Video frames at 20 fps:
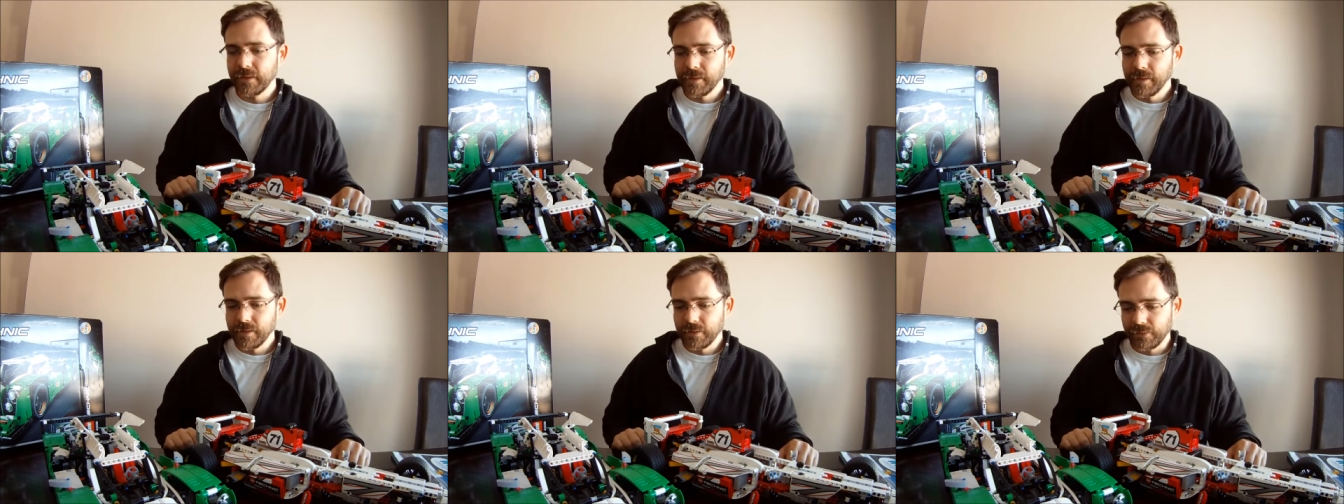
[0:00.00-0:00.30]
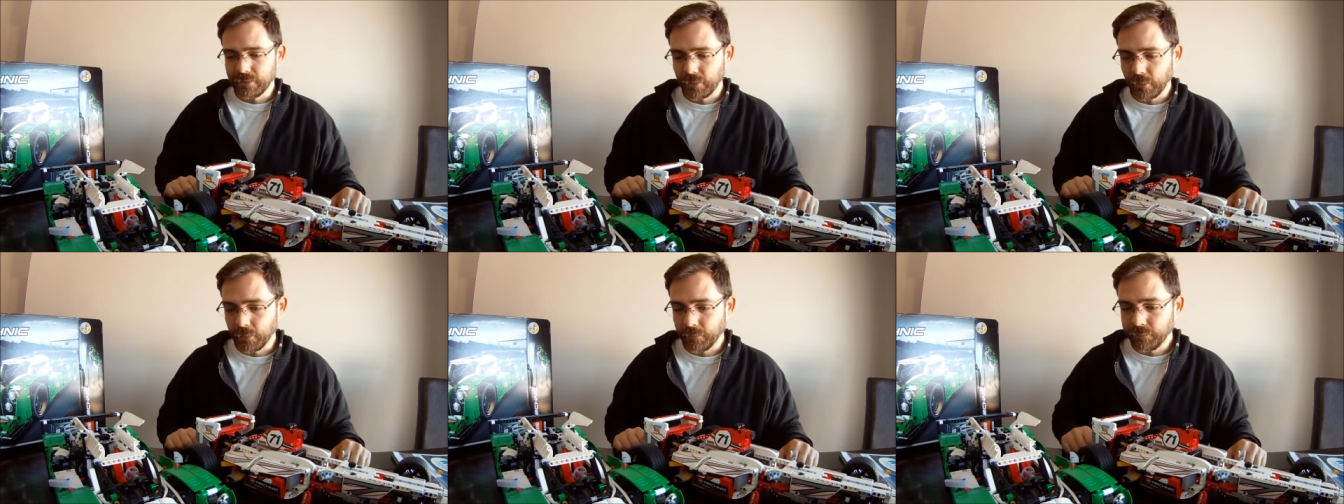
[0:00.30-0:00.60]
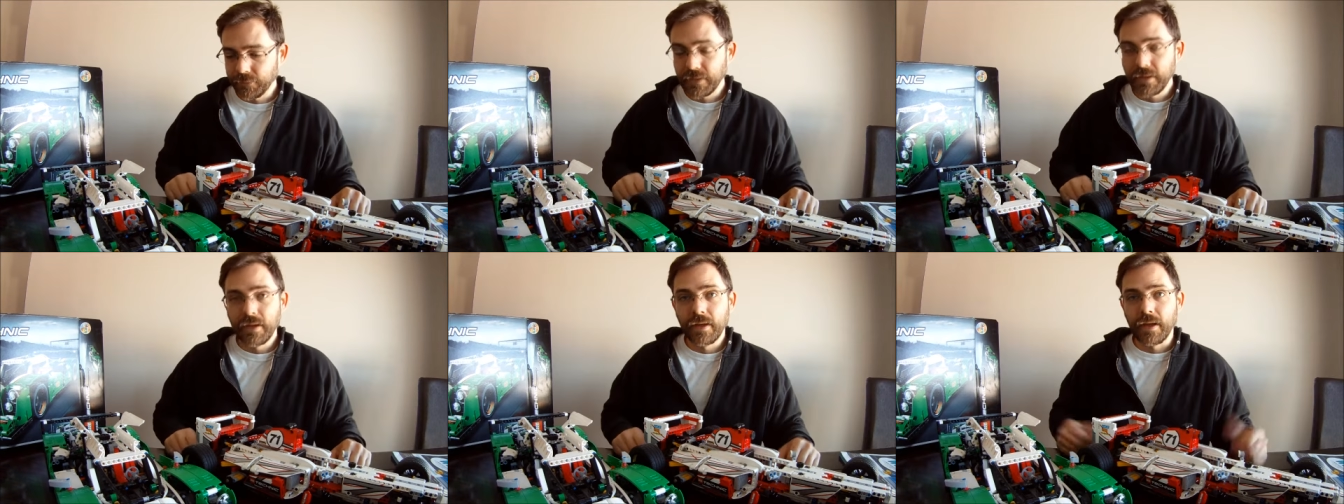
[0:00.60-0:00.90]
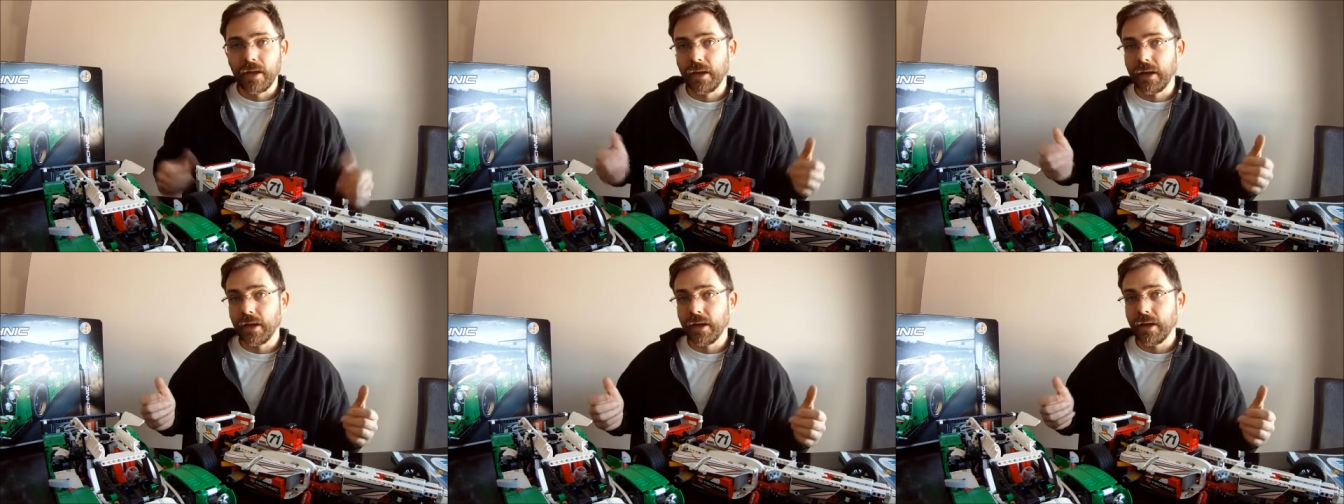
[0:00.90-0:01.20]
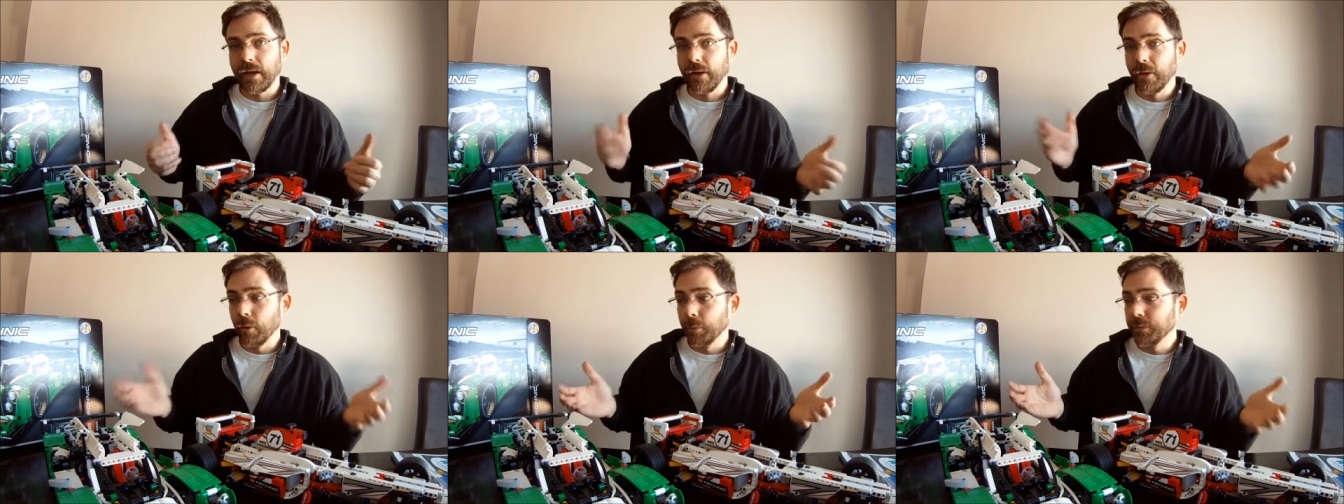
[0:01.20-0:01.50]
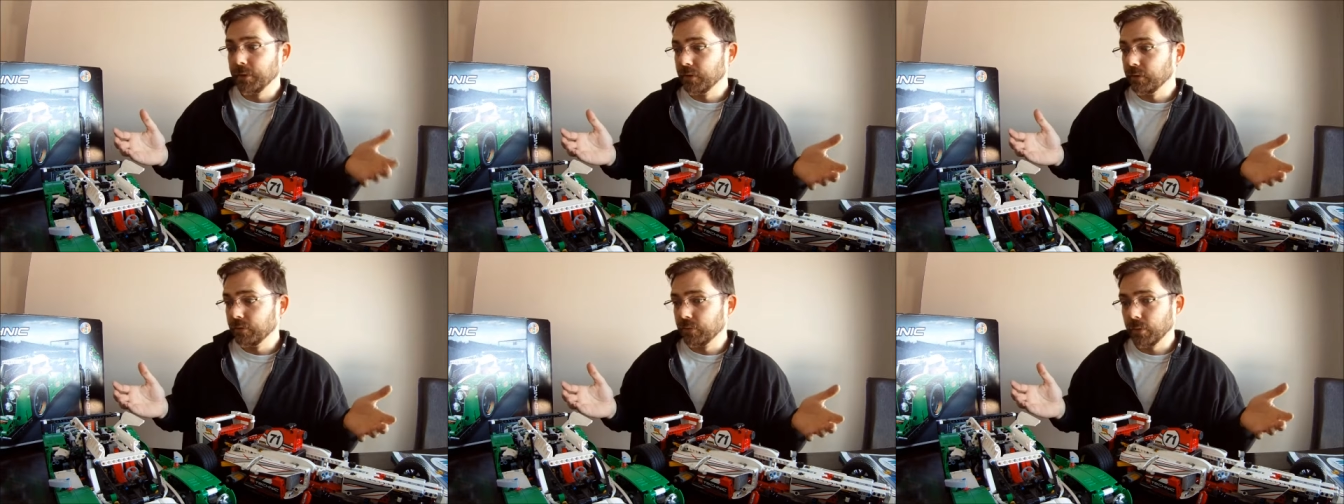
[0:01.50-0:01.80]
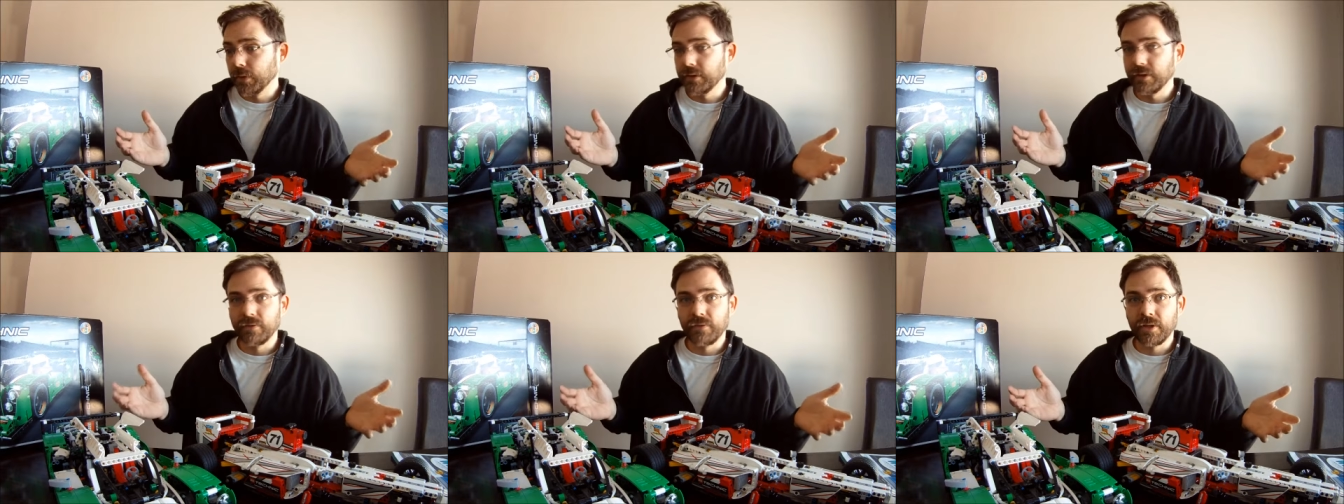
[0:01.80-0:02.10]
So I hope you enjoyed
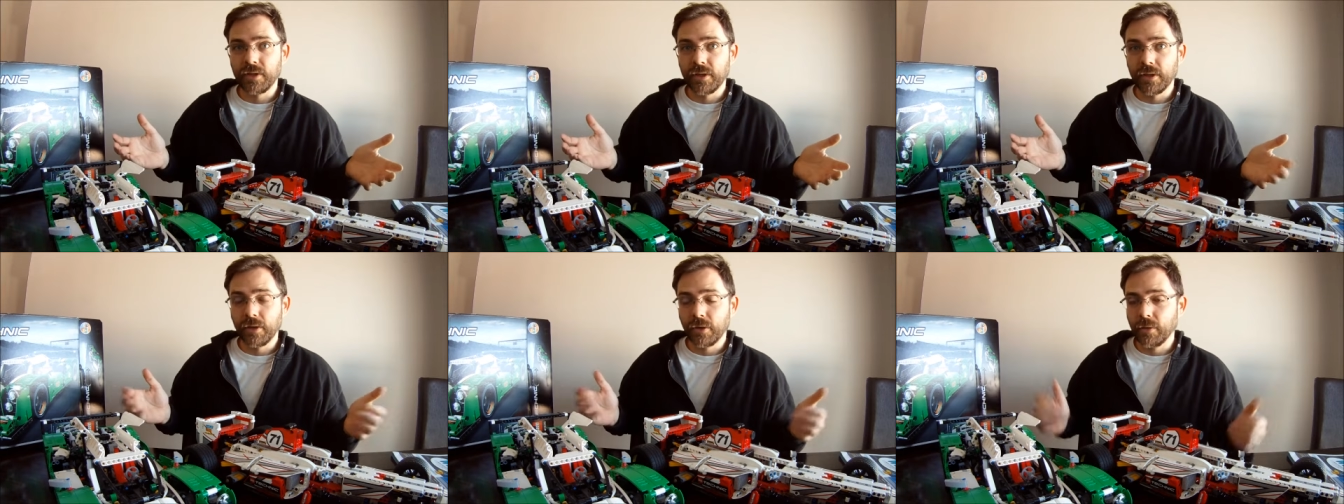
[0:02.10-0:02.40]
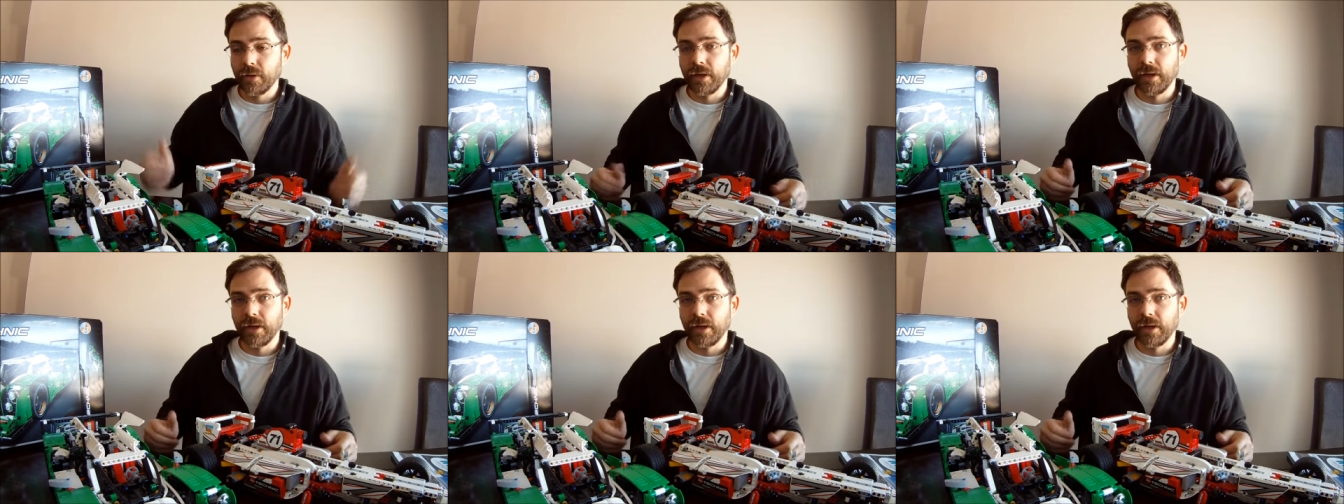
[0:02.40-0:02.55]
the video.